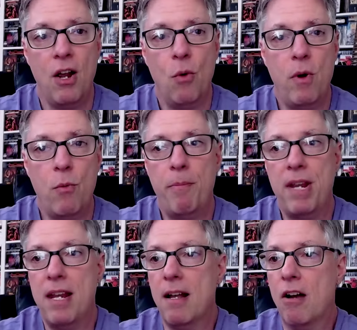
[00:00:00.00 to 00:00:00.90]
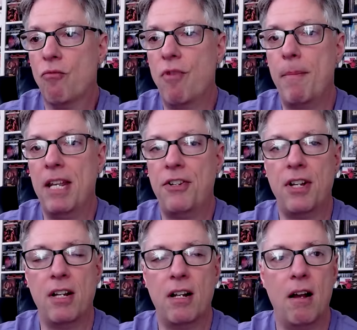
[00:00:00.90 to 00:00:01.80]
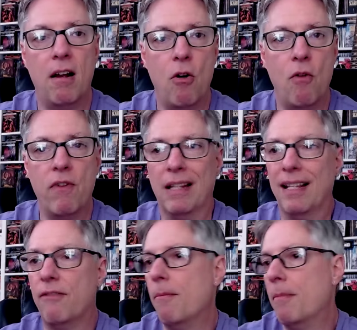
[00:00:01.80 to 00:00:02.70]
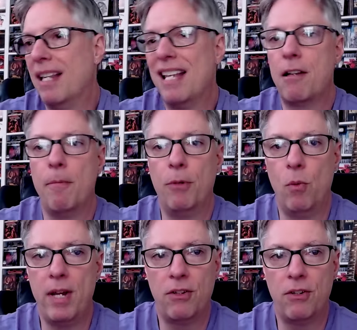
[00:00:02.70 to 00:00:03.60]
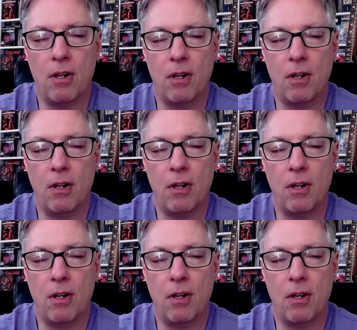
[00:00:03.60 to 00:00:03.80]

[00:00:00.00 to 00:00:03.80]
We will be uh, reminiscing uh, over the from the last couple of weeks.